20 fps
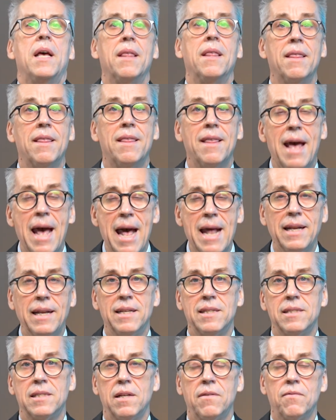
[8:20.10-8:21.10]
that
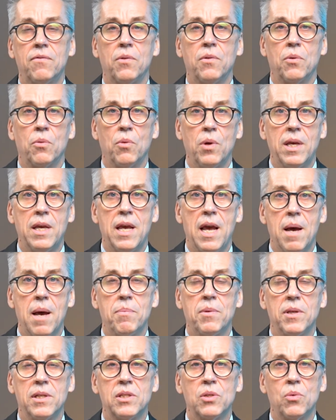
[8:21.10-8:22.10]
is it for the
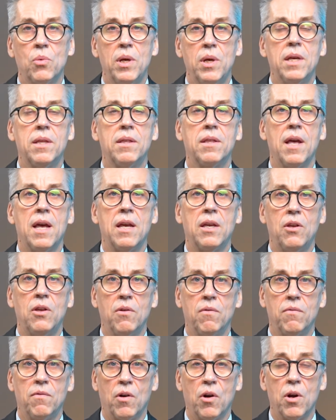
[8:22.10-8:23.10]
recap this week. Thank
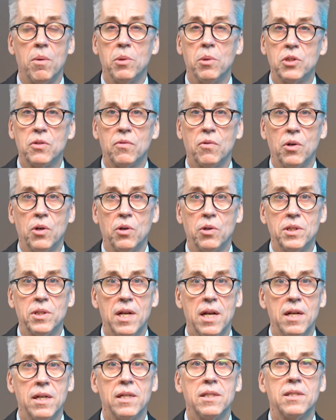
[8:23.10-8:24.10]
you very much for your
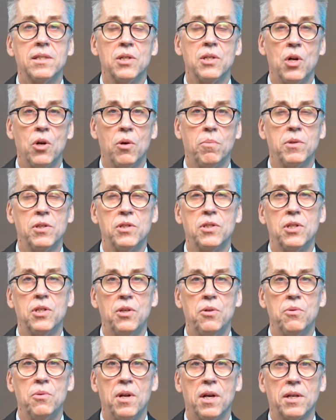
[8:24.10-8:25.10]
attendance and hope to see
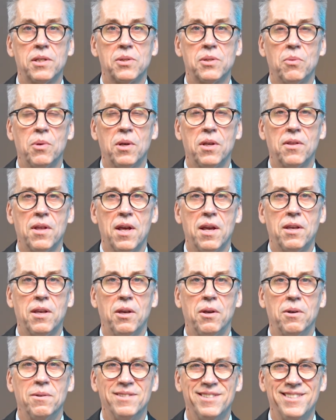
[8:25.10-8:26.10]
you next week. Thank
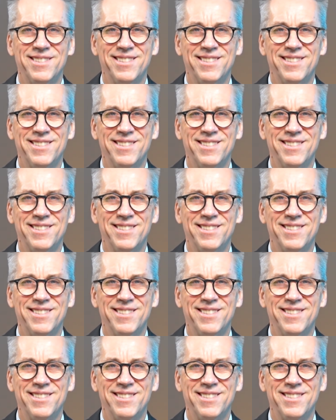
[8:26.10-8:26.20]
you.